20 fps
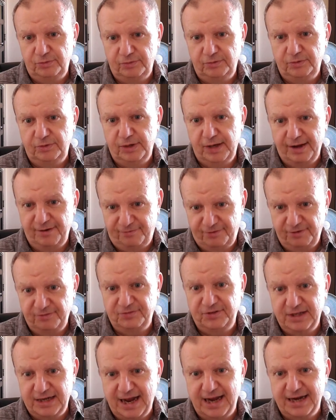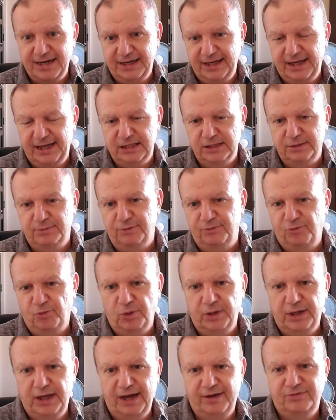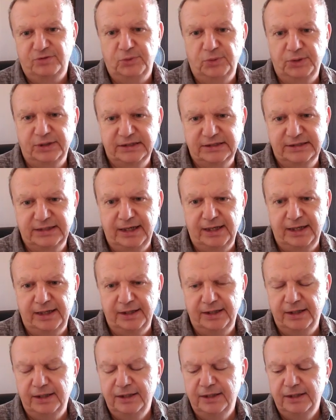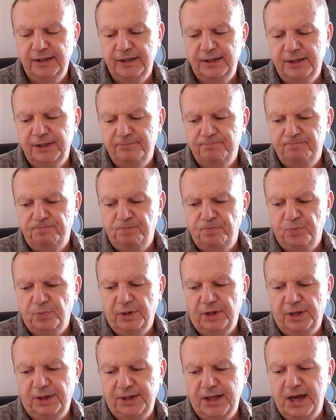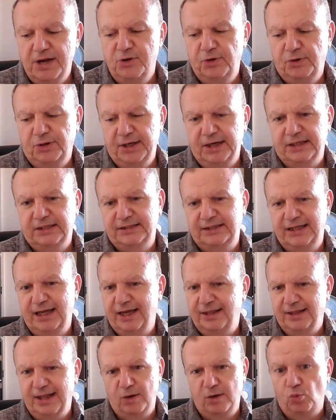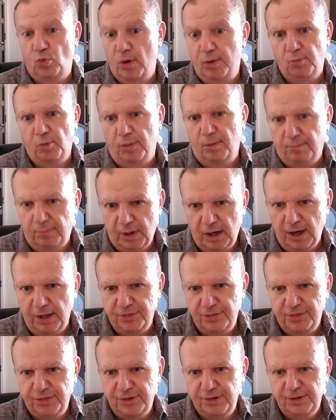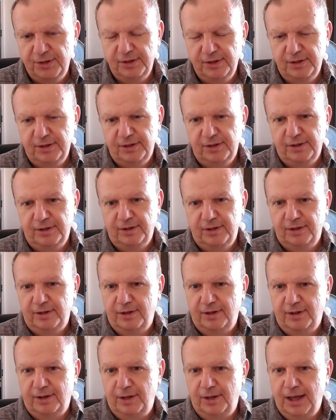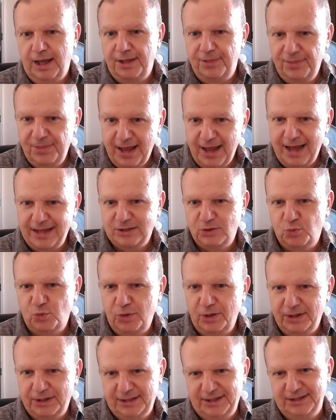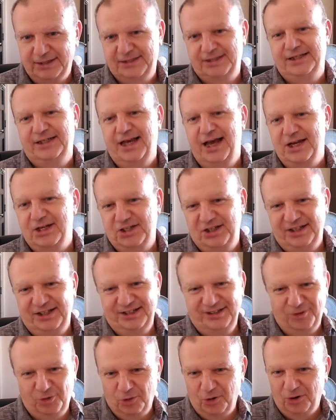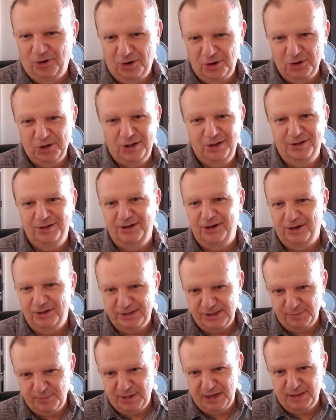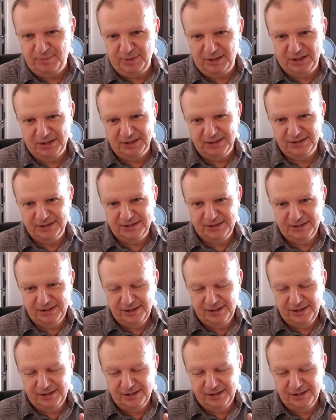you have 59 days before you have to extend. And then you can extend like 1 more month. And that's where it gets sketchy or unclear to me, because